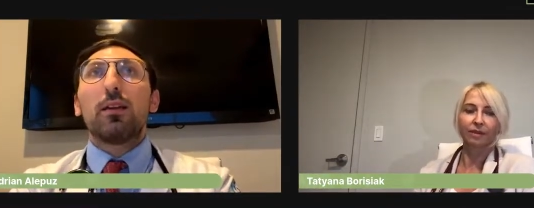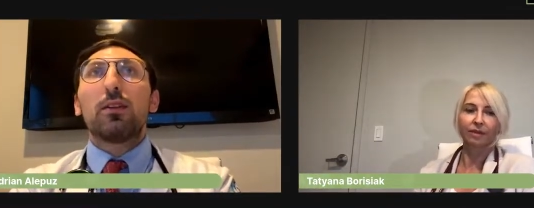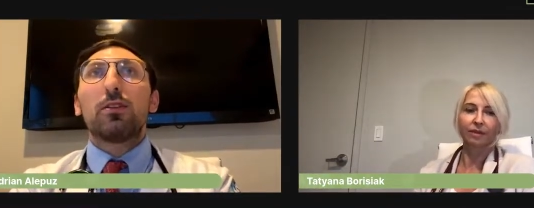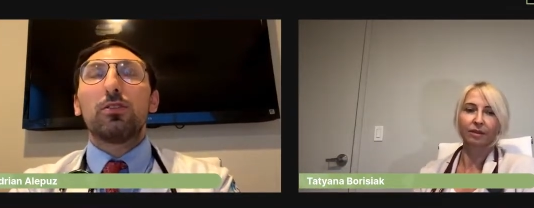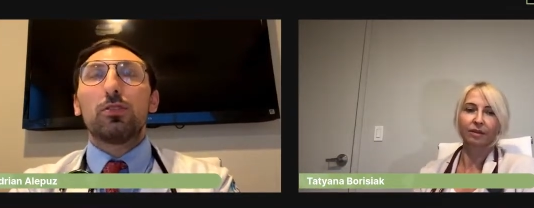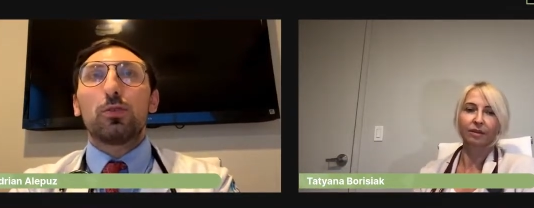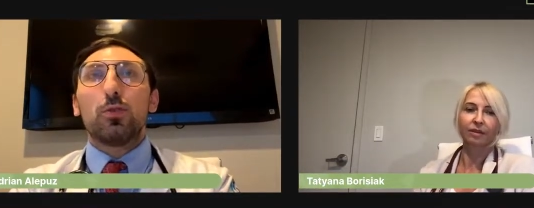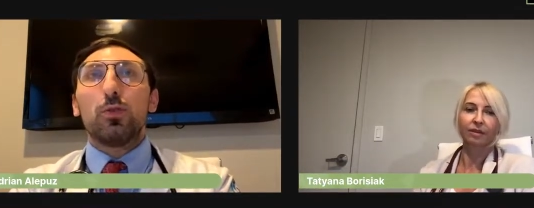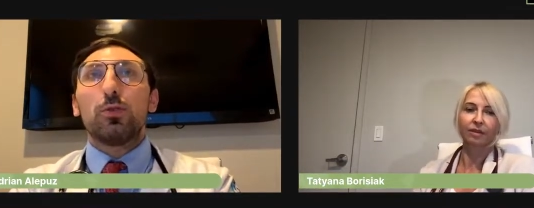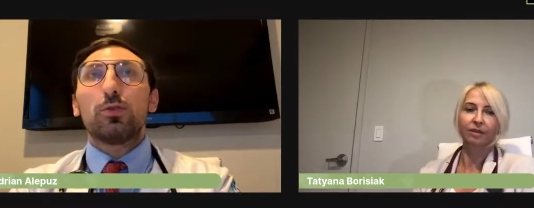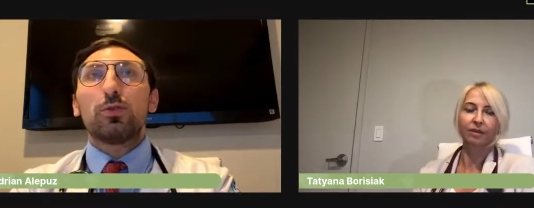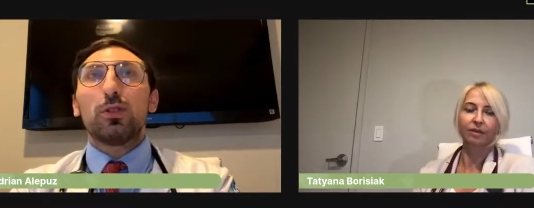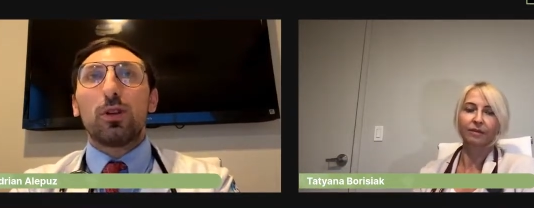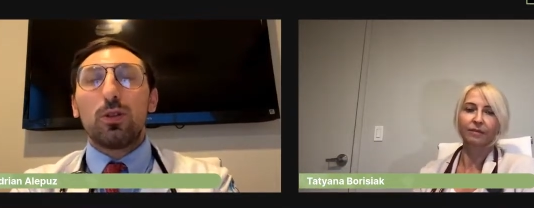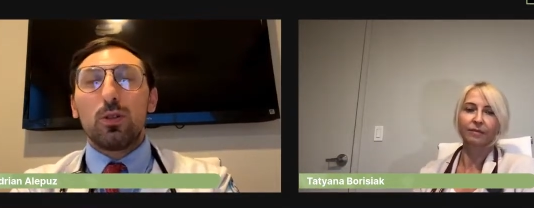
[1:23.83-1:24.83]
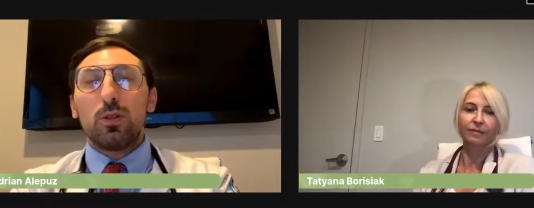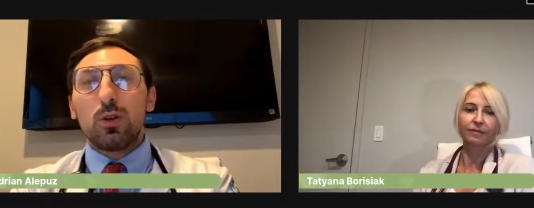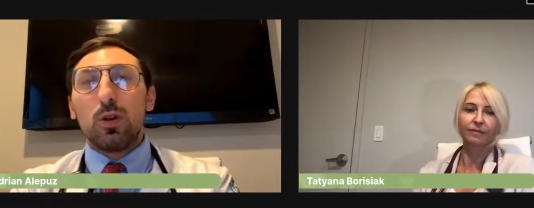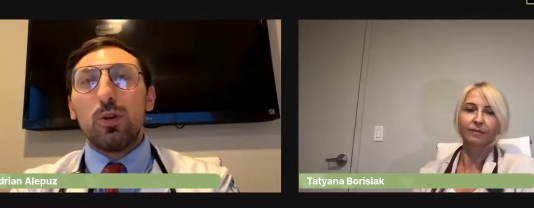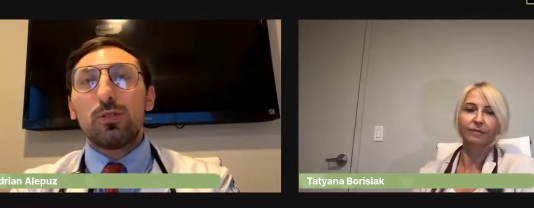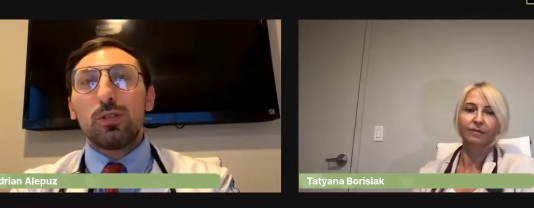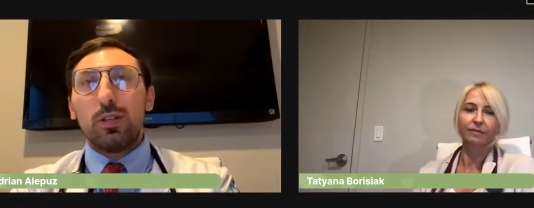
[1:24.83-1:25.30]
Speaker 1: controls the
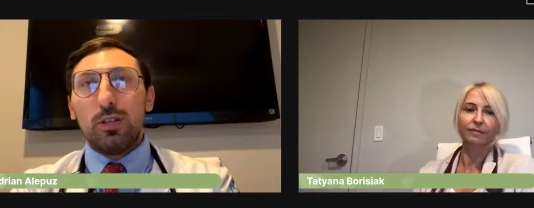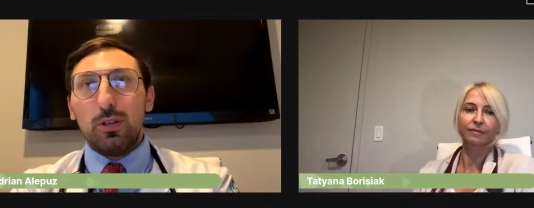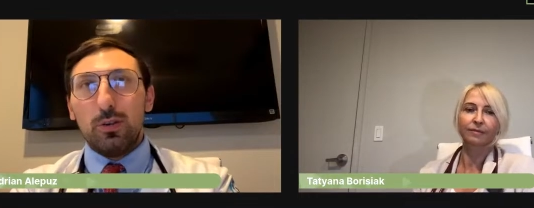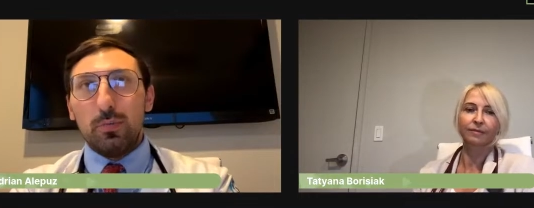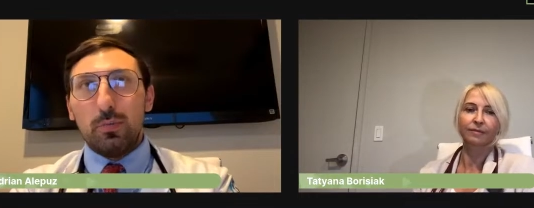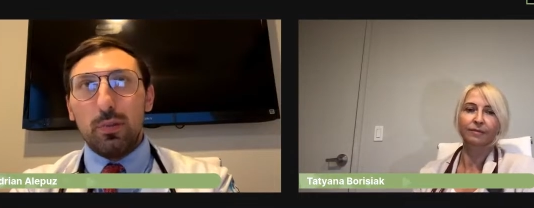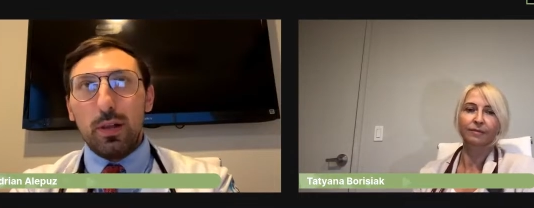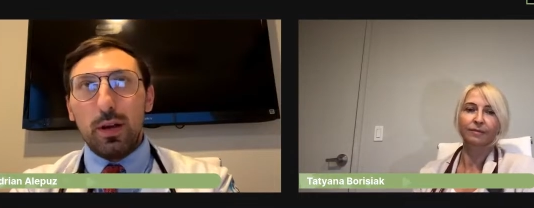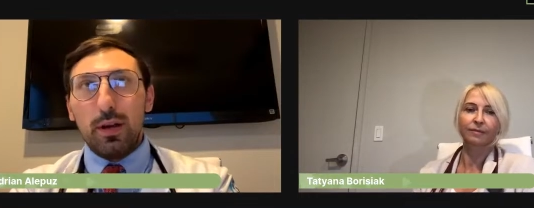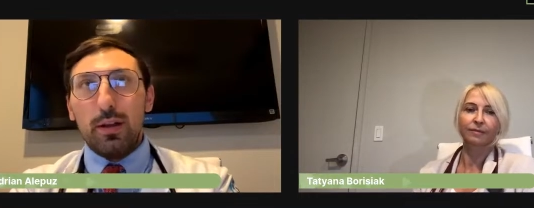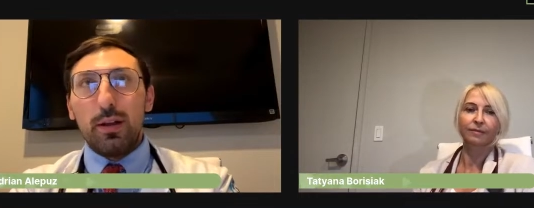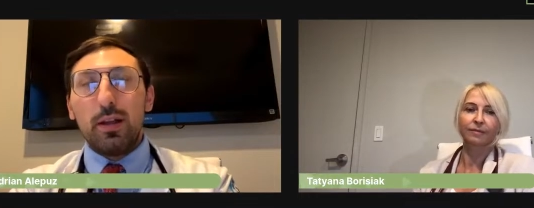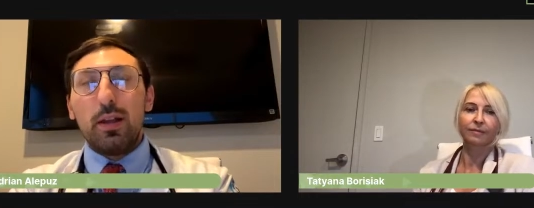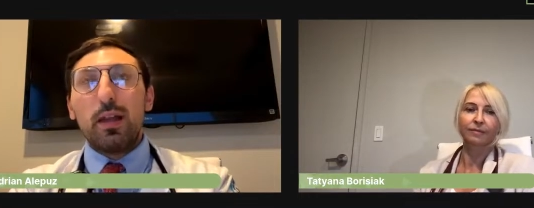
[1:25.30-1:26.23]
glucose in your blood.